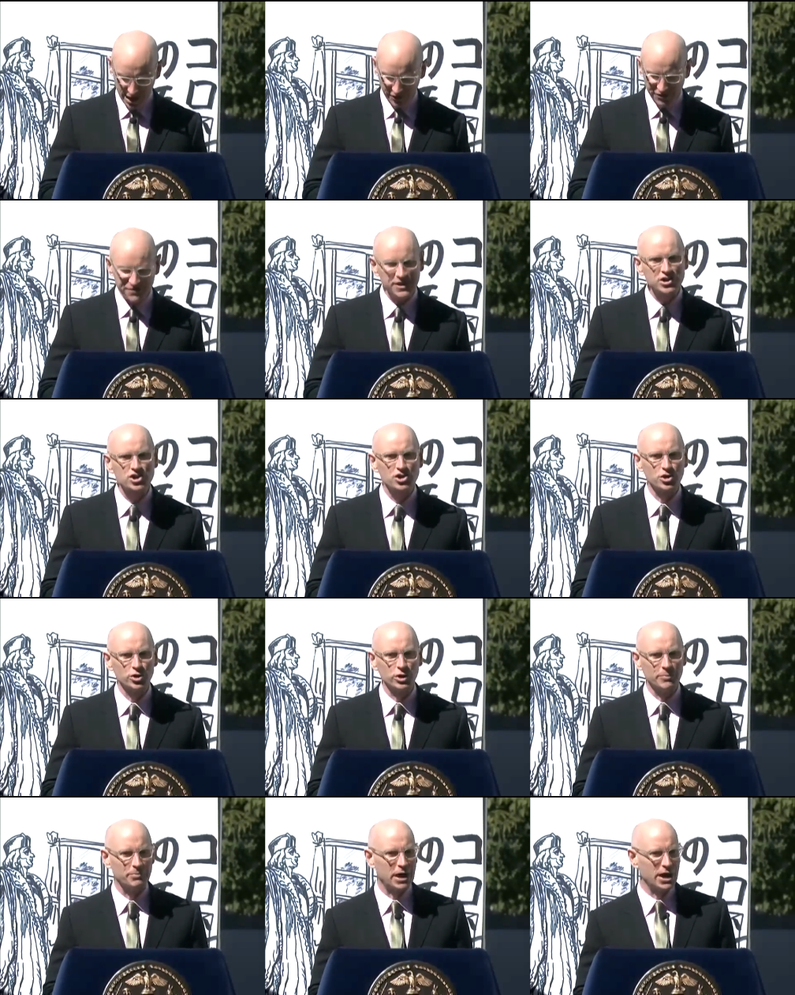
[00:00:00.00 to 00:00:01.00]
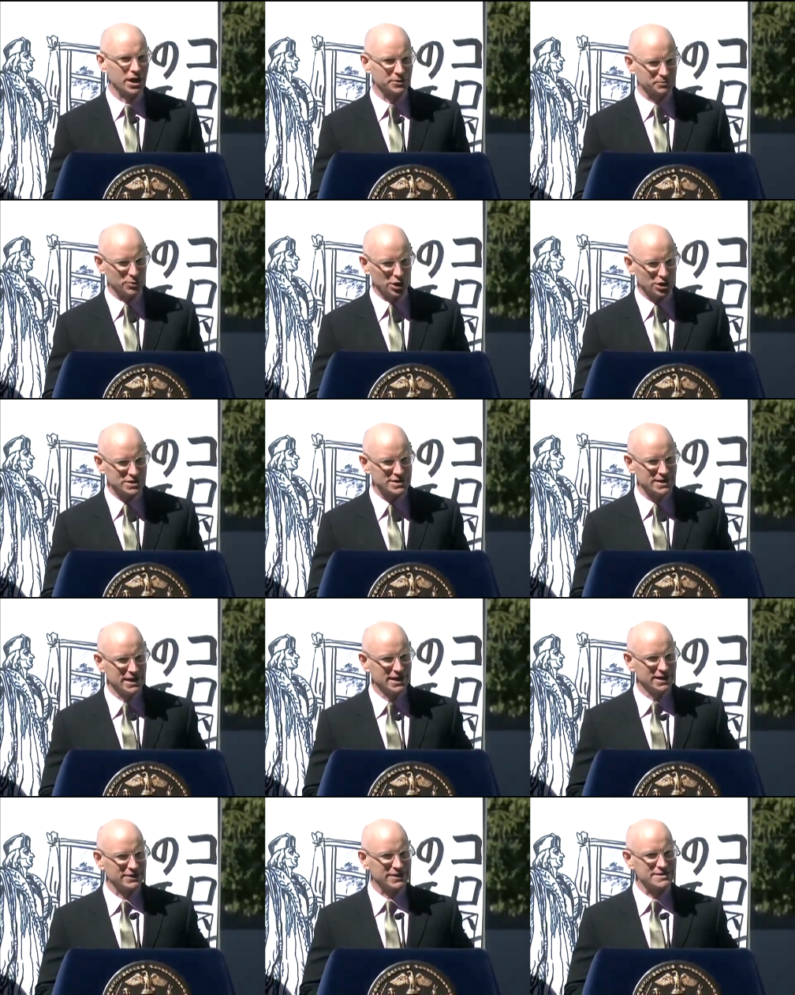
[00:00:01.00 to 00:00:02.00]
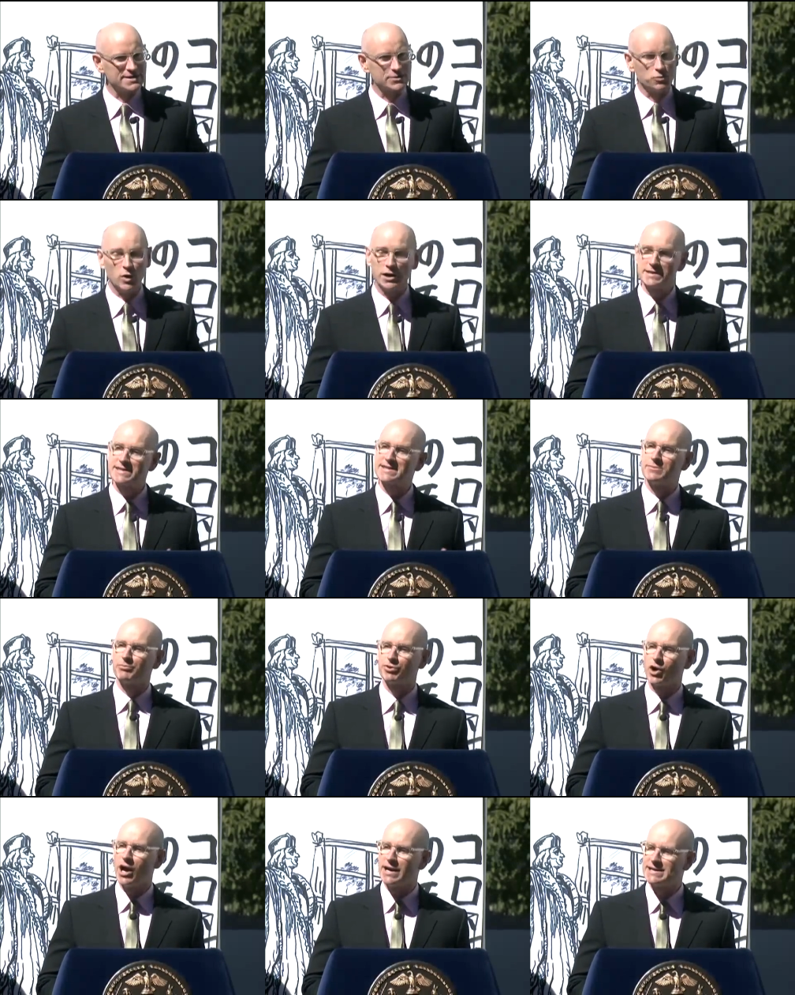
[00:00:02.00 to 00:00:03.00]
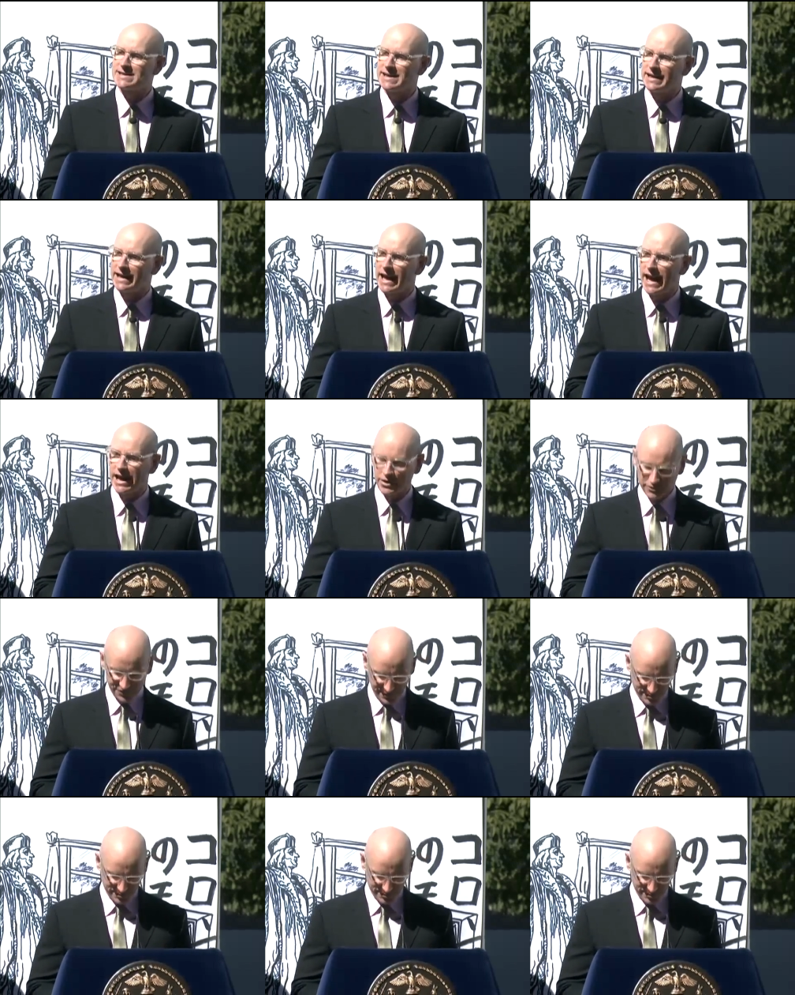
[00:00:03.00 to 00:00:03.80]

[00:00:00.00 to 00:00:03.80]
a fictional apartment that's at once surprising and